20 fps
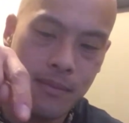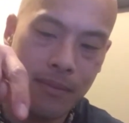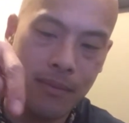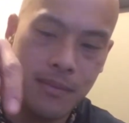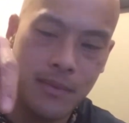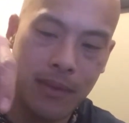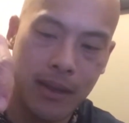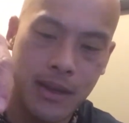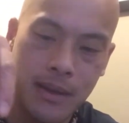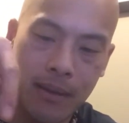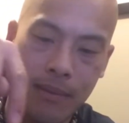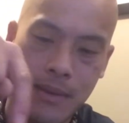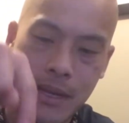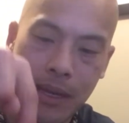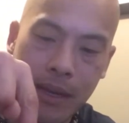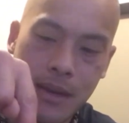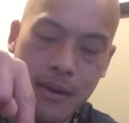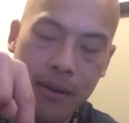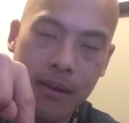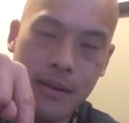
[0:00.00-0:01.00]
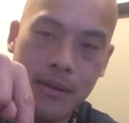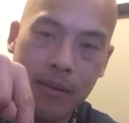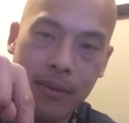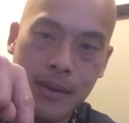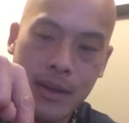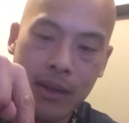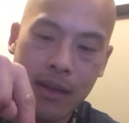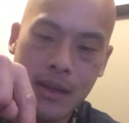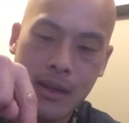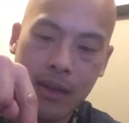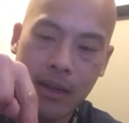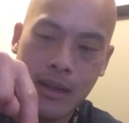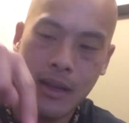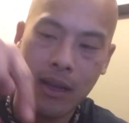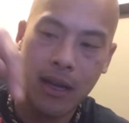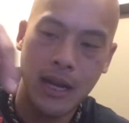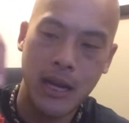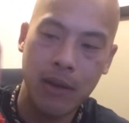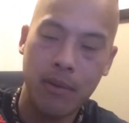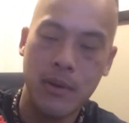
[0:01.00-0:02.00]
like here,
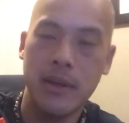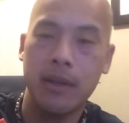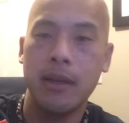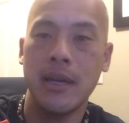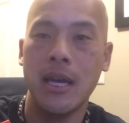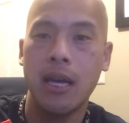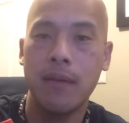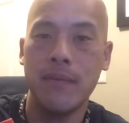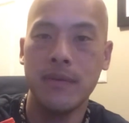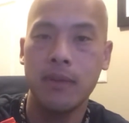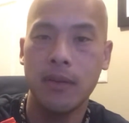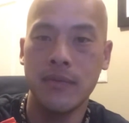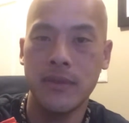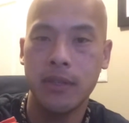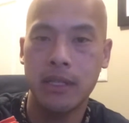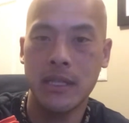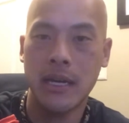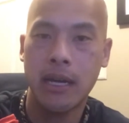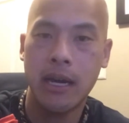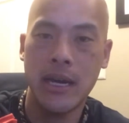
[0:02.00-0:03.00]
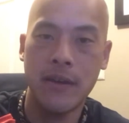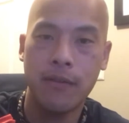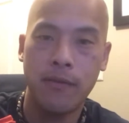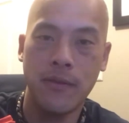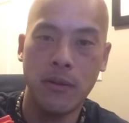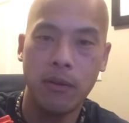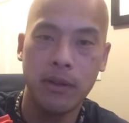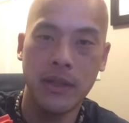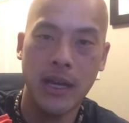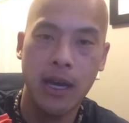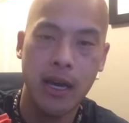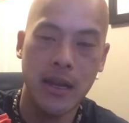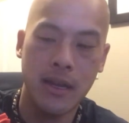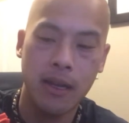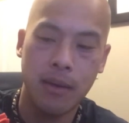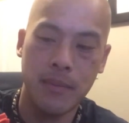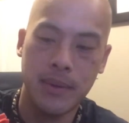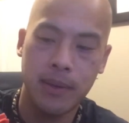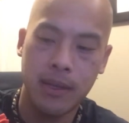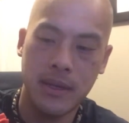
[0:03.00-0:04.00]
I wouldn't have enough to tie a full knot
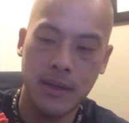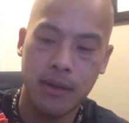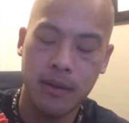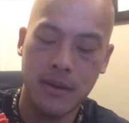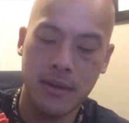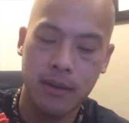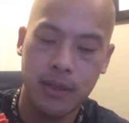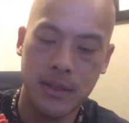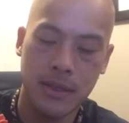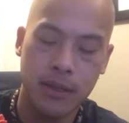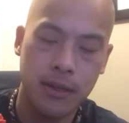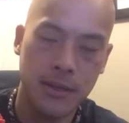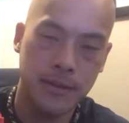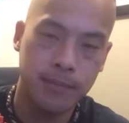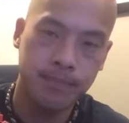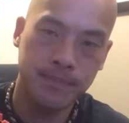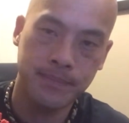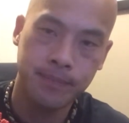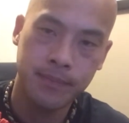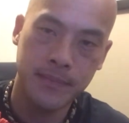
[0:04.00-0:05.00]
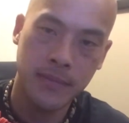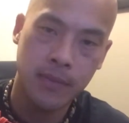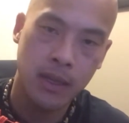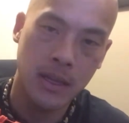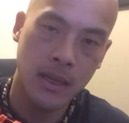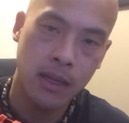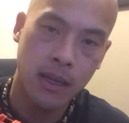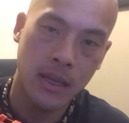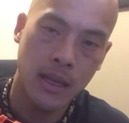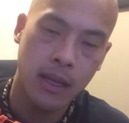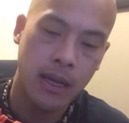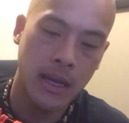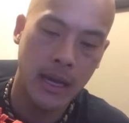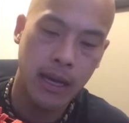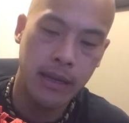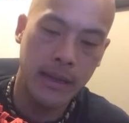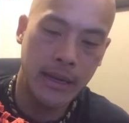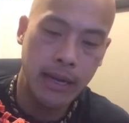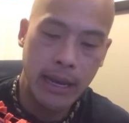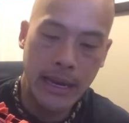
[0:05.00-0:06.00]
up here. So
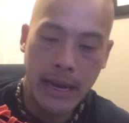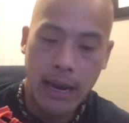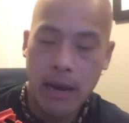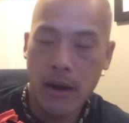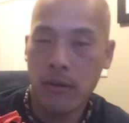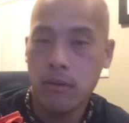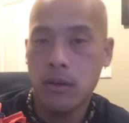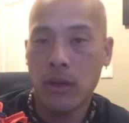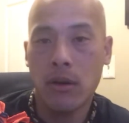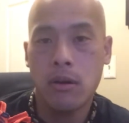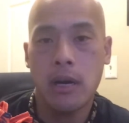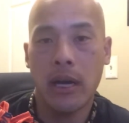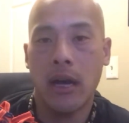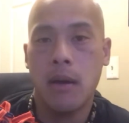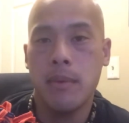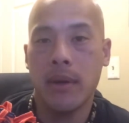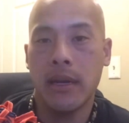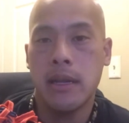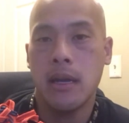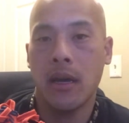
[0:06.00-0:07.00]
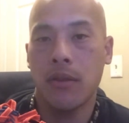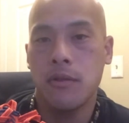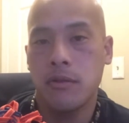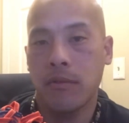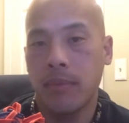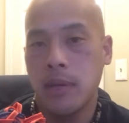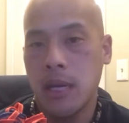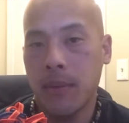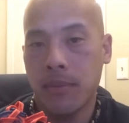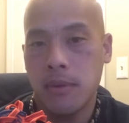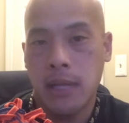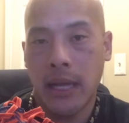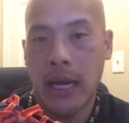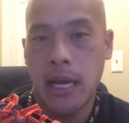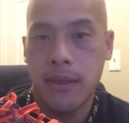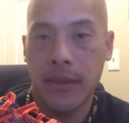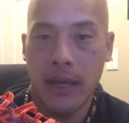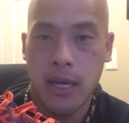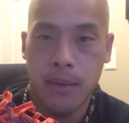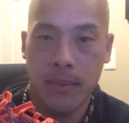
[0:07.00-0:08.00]
I don't know how many other people
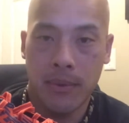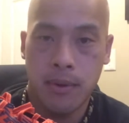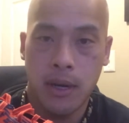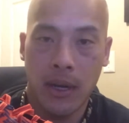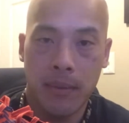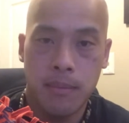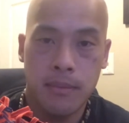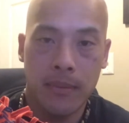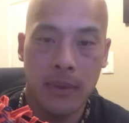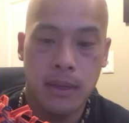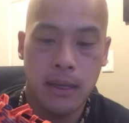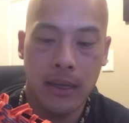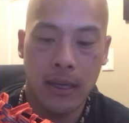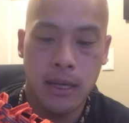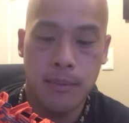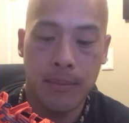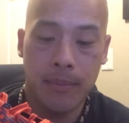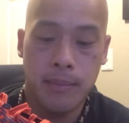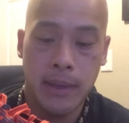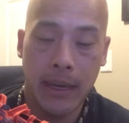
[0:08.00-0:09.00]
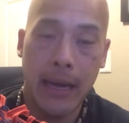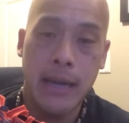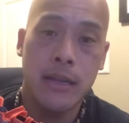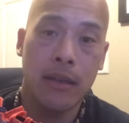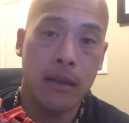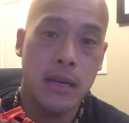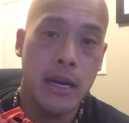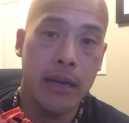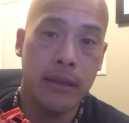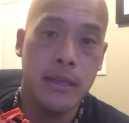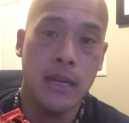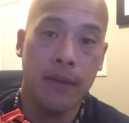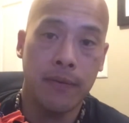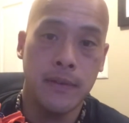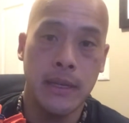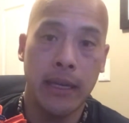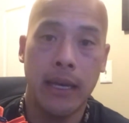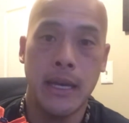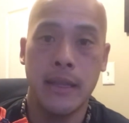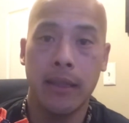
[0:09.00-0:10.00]
had that problem, but I
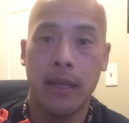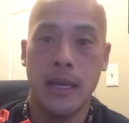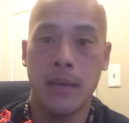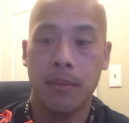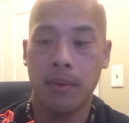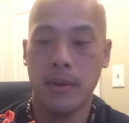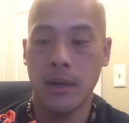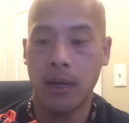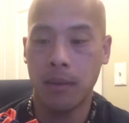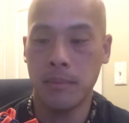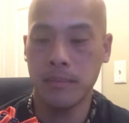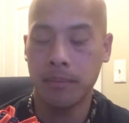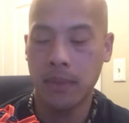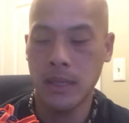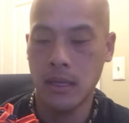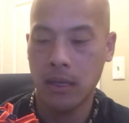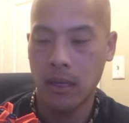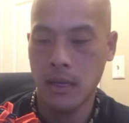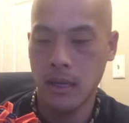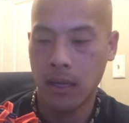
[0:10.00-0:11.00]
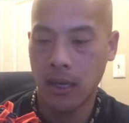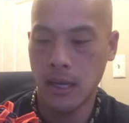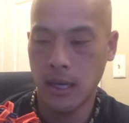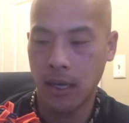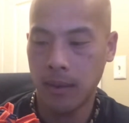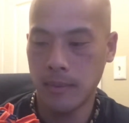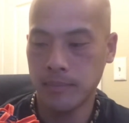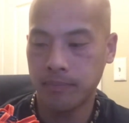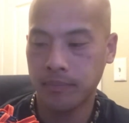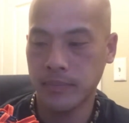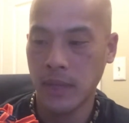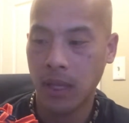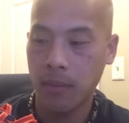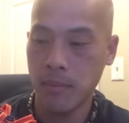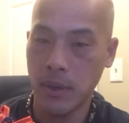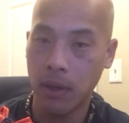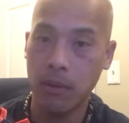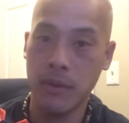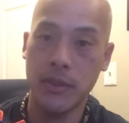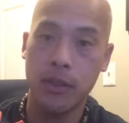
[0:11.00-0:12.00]
definitely had that problem.
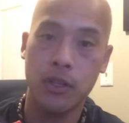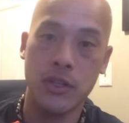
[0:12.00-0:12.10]
But with the